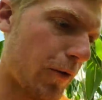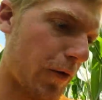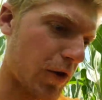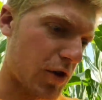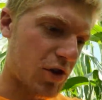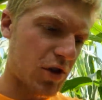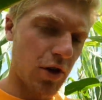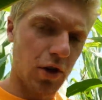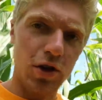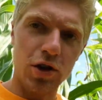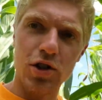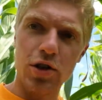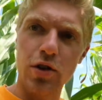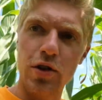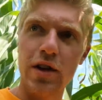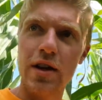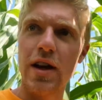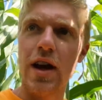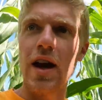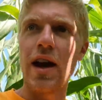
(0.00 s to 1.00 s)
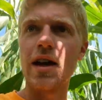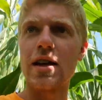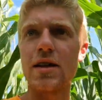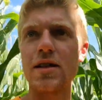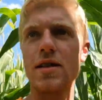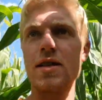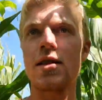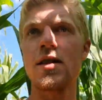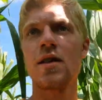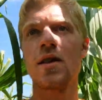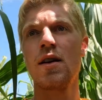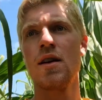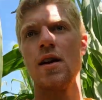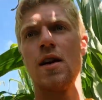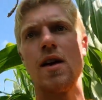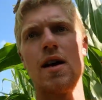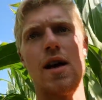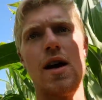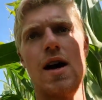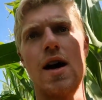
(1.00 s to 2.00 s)
for sure show you guys
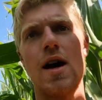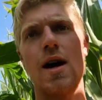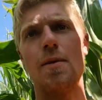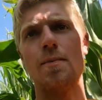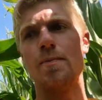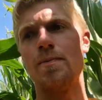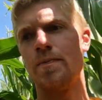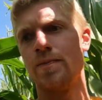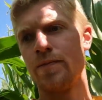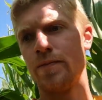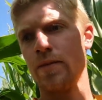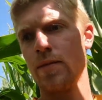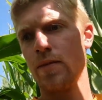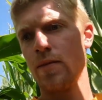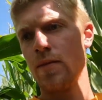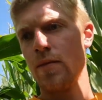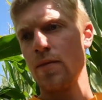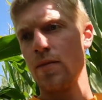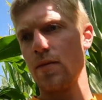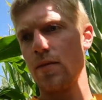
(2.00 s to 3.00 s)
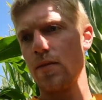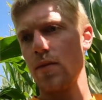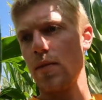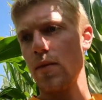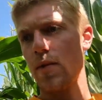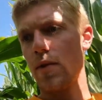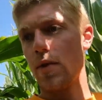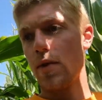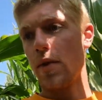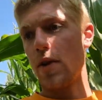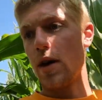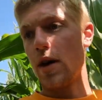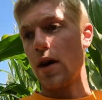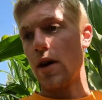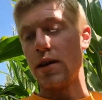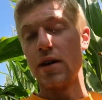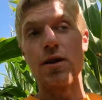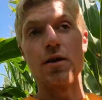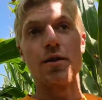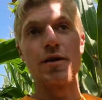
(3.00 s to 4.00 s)
um,
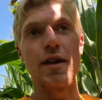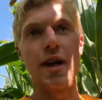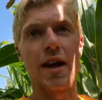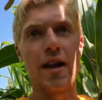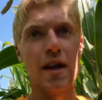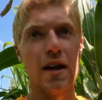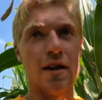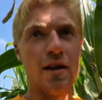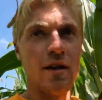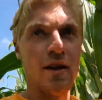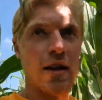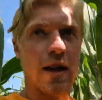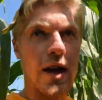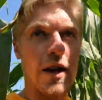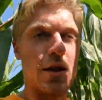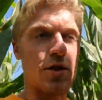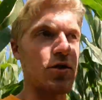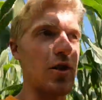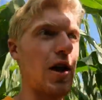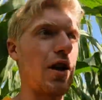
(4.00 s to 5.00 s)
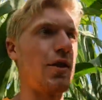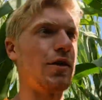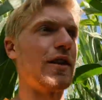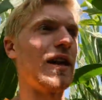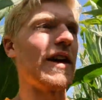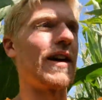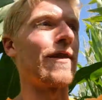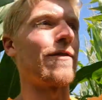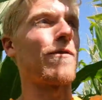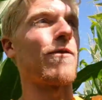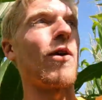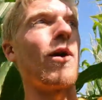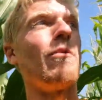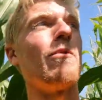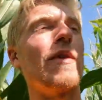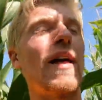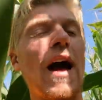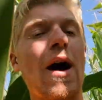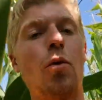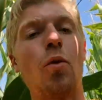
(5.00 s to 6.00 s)
the yield data and the trial data
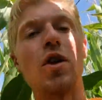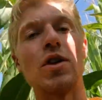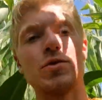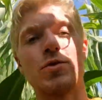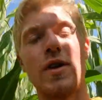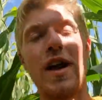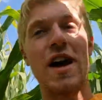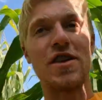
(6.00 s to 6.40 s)
from that once we